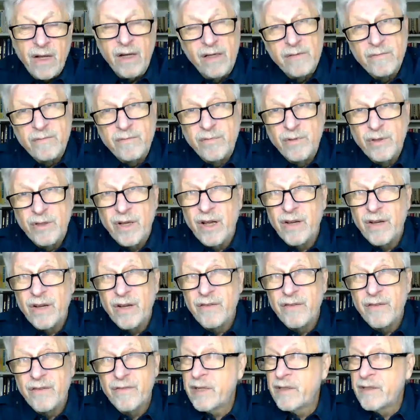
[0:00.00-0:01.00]
Um,
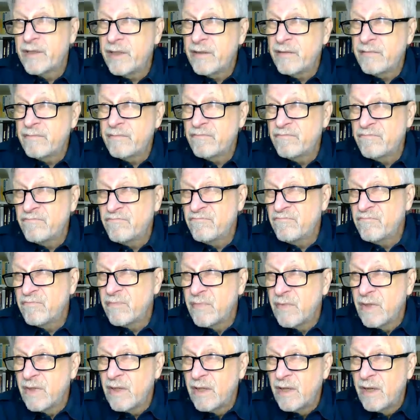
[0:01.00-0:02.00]
would ivermectin?
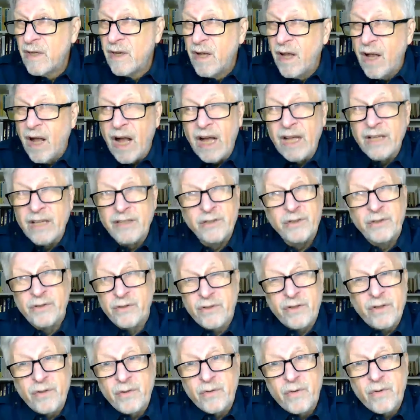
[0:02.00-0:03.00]
Hmm. I
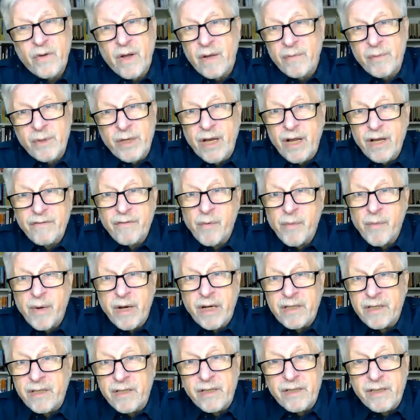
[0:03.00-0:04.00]
don't know. I mean,
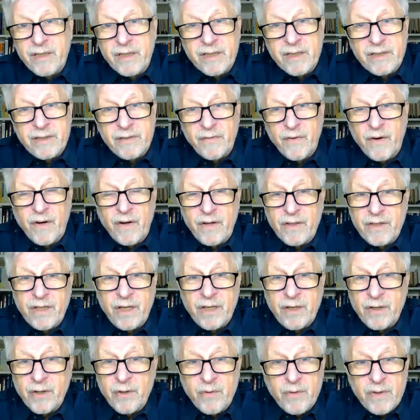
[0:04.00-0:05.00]
ivermectin, as
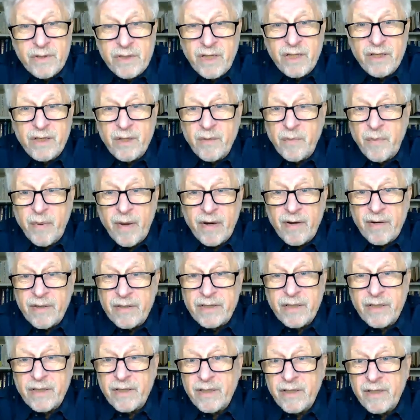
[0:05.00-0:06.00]
far as I know, is
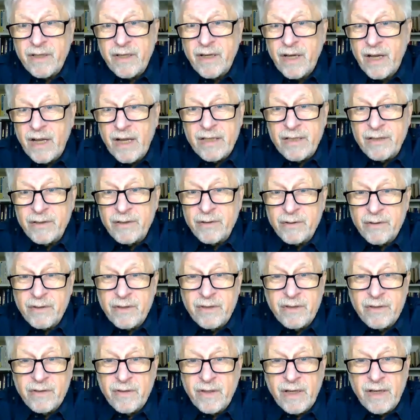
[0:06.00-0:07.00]
antiparasitic. I
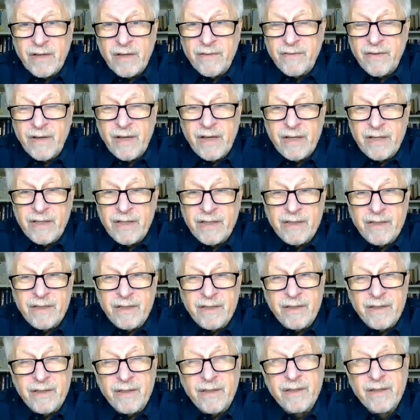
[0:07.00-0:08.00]
don't have
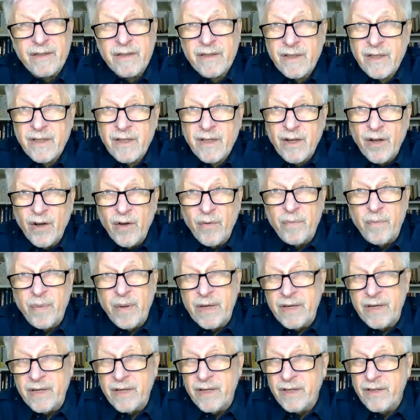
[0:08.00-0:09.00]
any
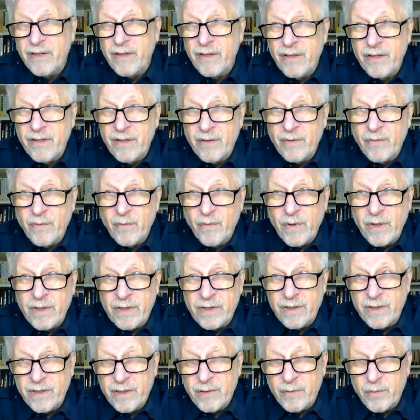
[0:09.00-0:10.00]
opinion
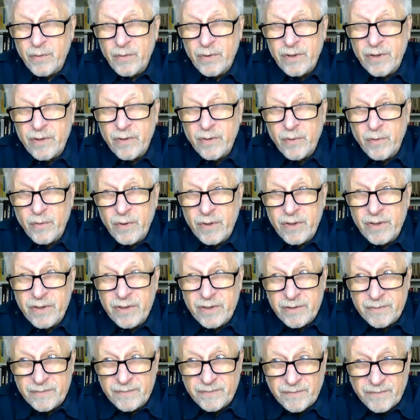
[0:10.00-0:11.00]
on whether it would or
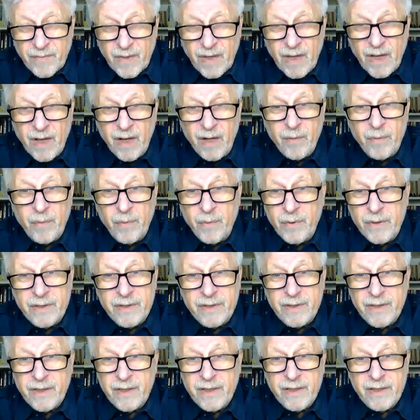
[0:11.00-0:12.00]
wouldn't
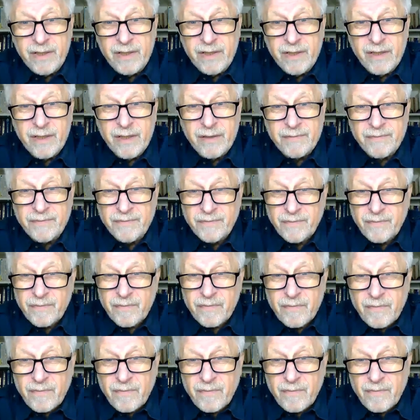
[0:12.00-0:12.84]
help with a uh,